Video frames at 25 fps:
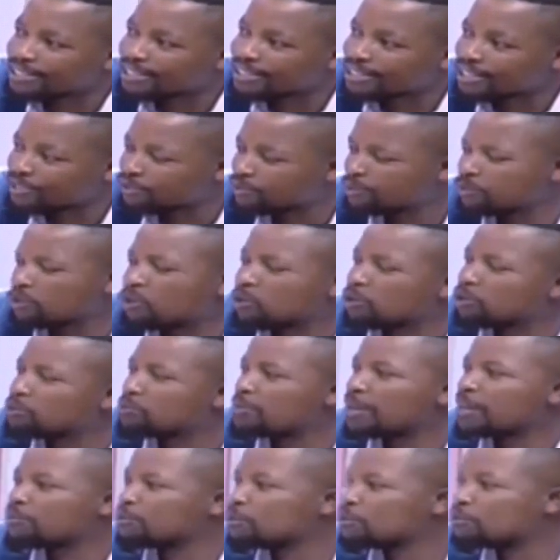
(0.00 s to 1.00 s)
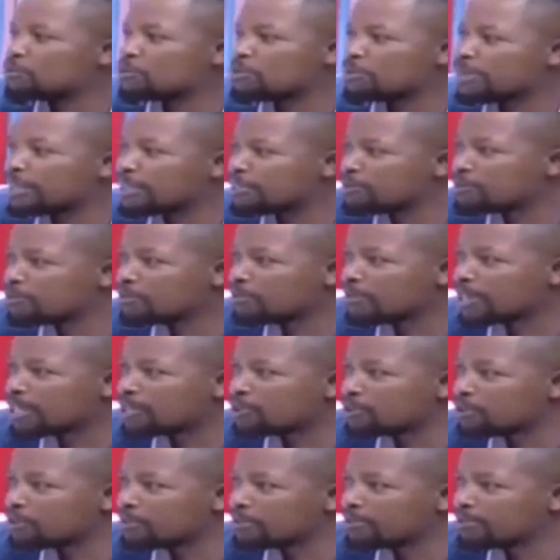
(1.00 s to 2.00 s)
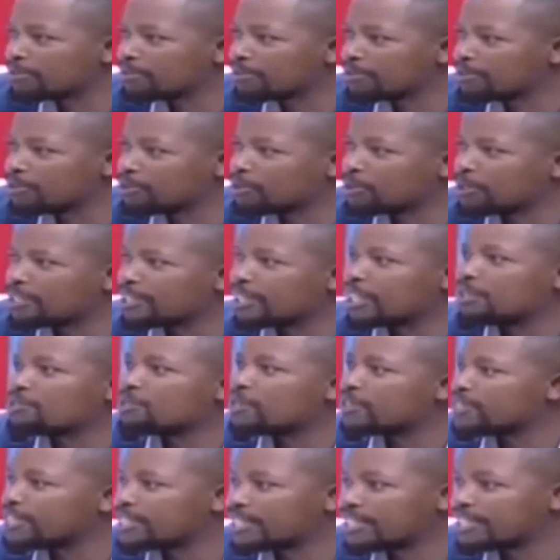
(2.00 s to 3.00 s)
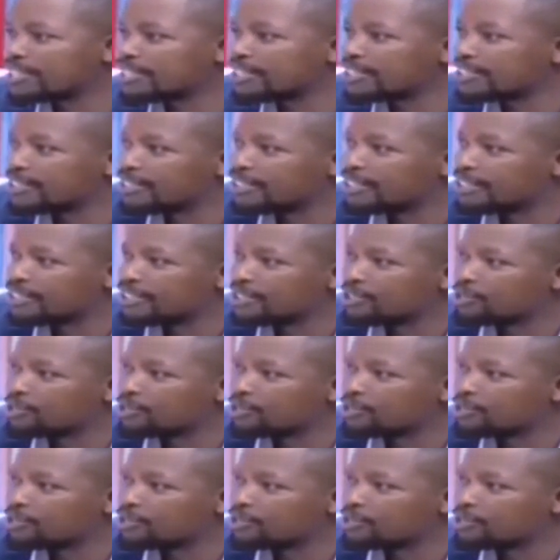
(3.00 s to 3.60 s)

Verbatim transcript: if you go to buy a phone from a from our shop, mm. you give you a receipt mm.